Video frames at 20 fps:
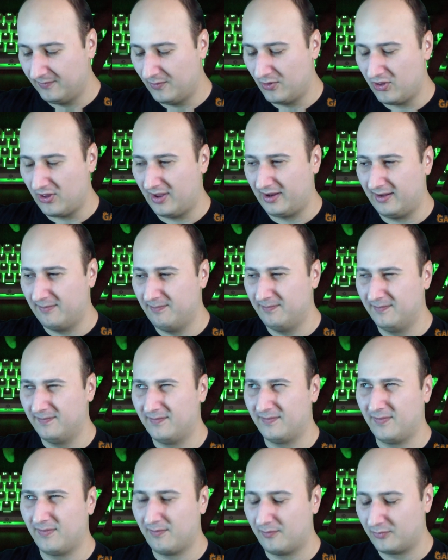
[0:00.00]
which I can
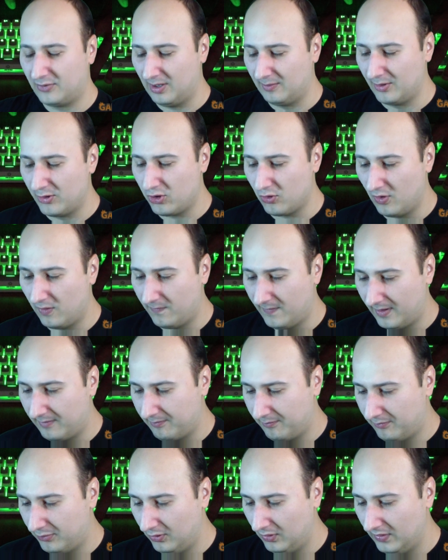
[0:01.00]
probably show you if I
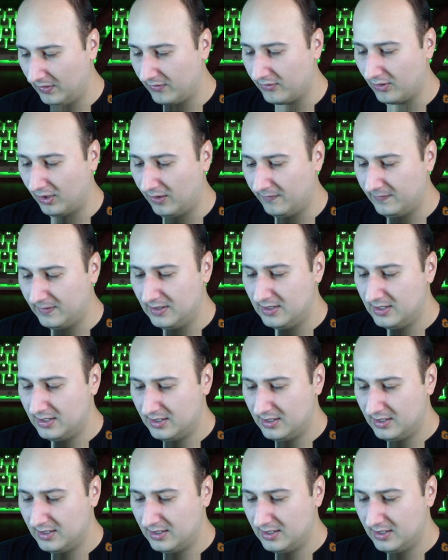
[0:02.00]
pull this off.